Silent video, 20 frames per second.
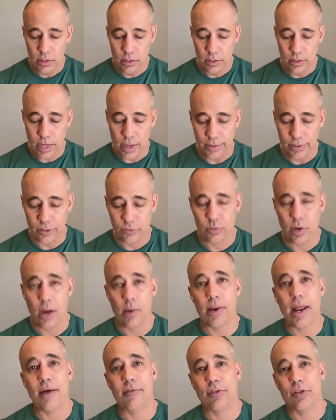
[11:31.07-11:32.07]
Now, here's where I
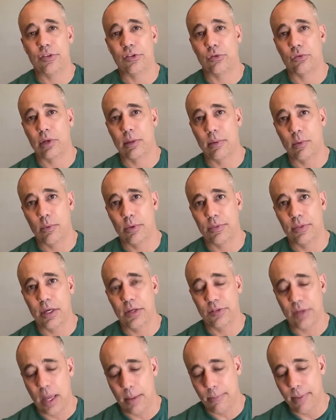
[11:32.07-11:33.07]
would have a disagreement with
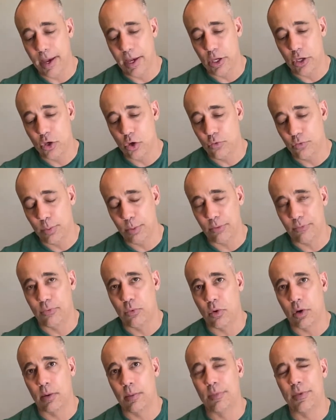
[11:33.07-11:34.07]
this. I bet you, if you
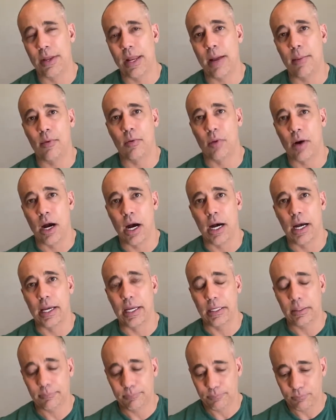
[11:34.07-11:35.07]
performed an
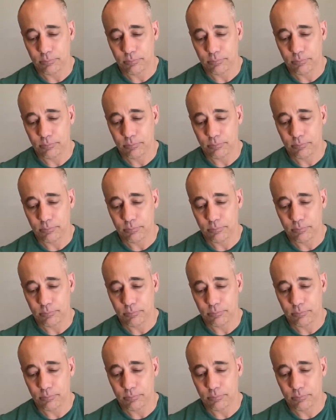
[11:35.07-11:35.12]
MRI,